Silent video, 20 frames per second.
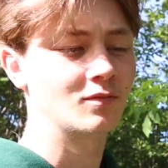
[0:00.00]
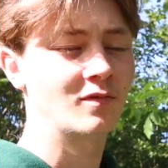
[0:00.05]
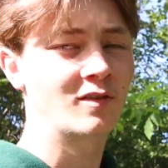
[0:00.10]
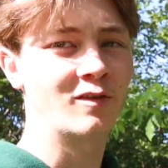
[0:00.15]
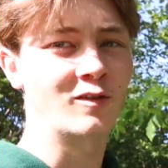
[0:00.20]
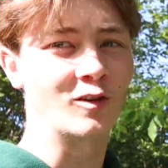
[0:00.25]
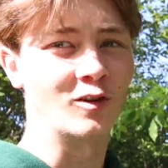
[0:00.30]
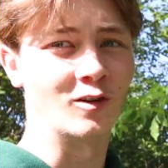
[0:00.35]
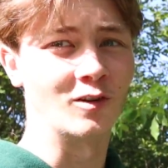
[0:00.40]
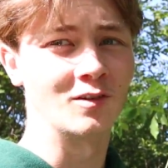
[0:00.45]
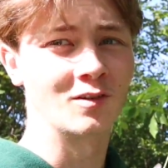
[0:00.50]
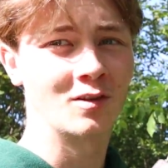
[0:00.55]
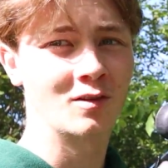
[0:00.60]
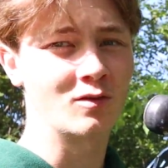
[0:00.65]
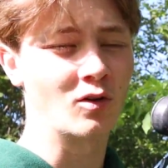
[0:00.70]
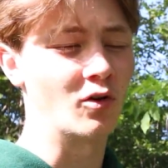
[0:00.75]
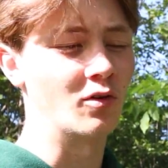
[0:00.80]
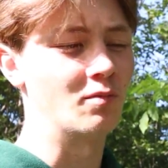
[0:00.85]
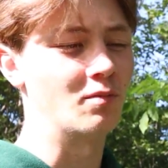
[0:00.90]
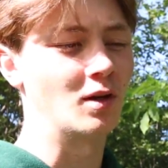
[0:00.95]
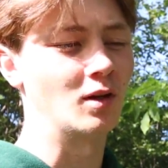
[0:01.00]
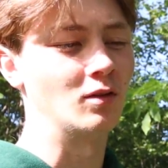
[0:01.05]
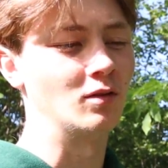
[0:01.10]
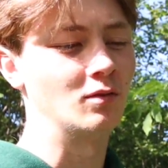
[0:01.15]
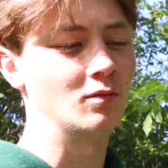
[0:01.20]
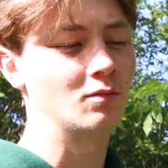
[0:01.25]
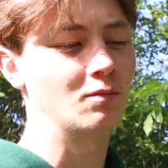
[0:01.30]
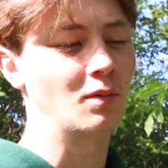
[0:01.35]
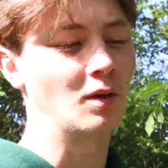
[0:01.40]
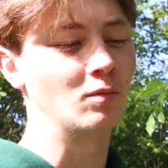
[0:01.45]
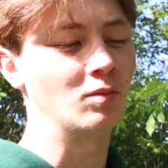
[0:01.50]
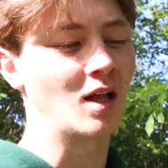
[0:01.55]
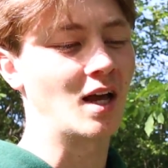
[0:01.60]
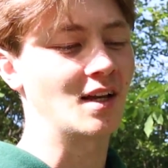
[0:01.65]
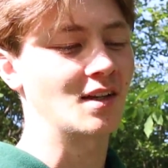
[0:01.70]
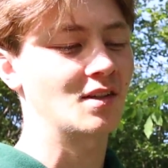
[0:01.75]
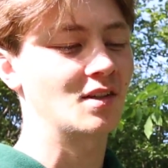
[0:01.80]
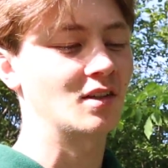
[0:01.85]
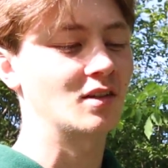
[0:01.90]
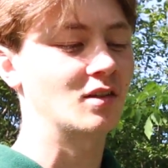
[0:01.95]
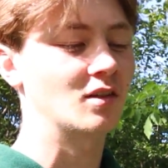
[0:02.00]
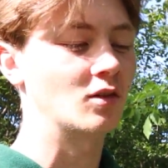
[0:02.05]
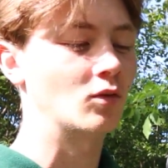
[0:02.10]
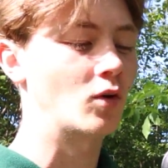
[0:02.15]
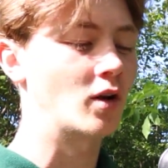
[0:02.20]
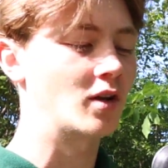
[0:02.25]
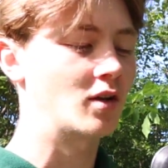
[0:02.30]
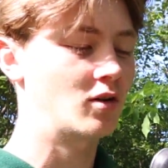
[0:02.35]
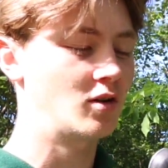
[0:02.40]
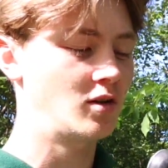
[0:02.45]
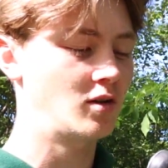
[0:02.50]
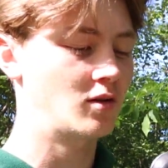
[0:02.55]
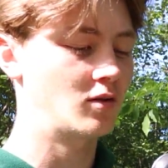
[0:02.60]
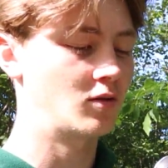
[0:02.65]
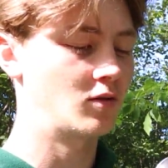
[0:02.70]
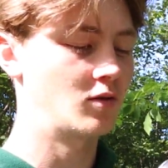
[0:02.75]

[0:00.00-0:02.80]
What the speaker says: for throwing big plastics and whatnot.